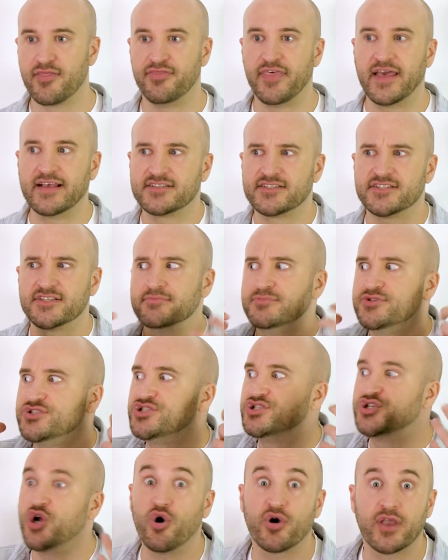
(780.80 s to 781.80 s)
there's some
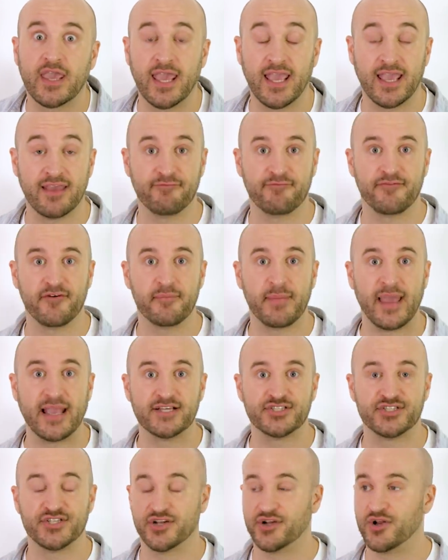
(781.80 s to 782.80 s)
shocking
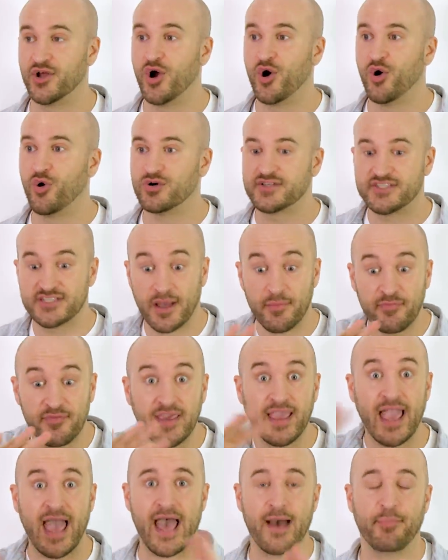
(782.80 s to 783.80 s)
information or
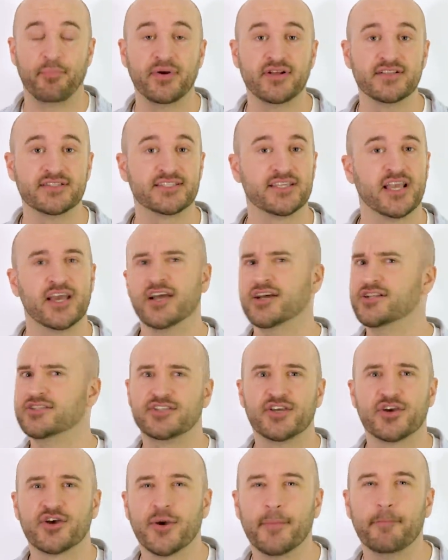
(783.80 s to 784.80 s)
something happens
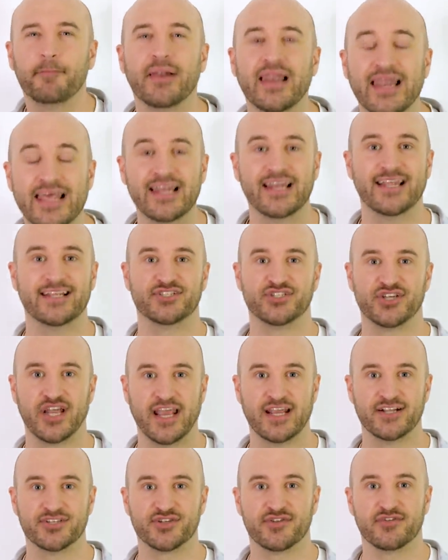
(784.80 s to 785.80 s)
to completely
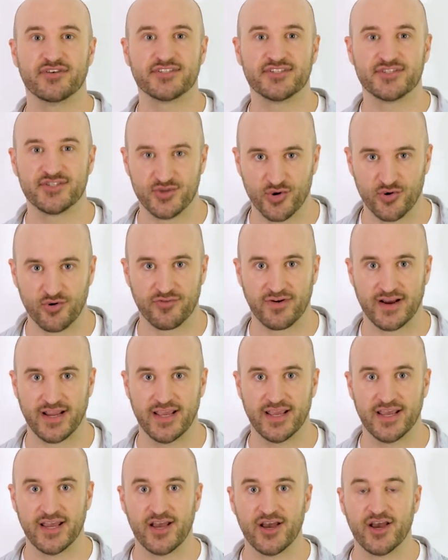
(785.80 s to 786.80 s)
change the
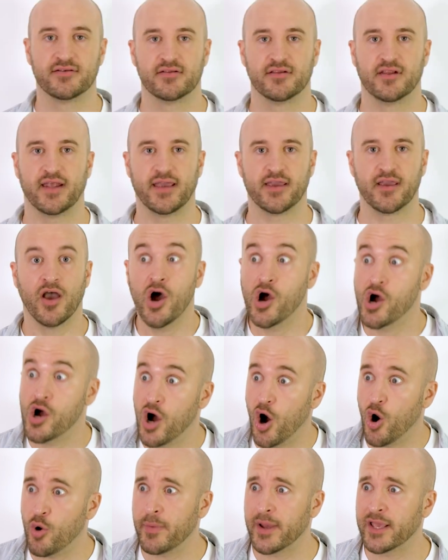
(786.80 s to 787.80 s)
story. Like,
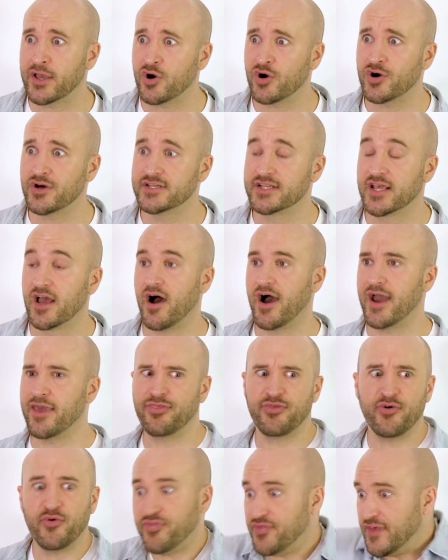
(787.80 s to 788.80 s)
oh my God,
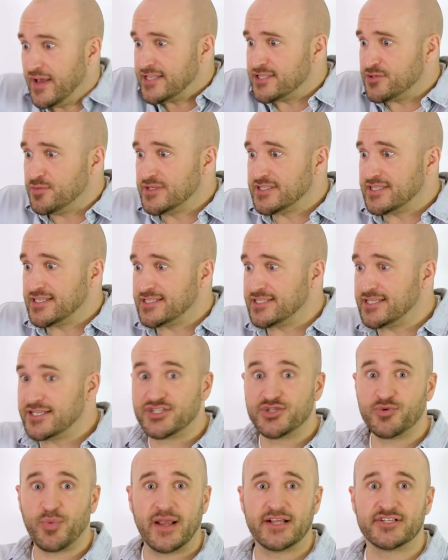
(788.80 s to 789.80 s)
I thought this was the
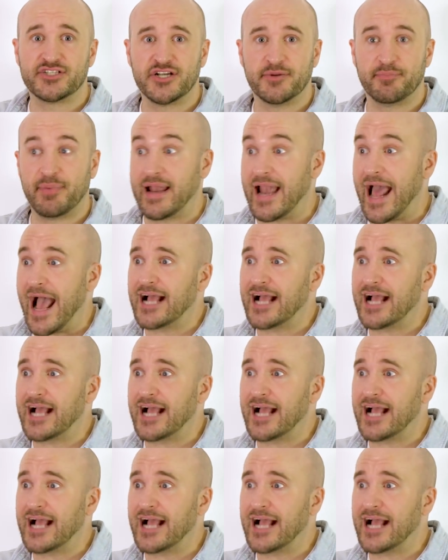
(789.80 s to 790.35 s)
situation, but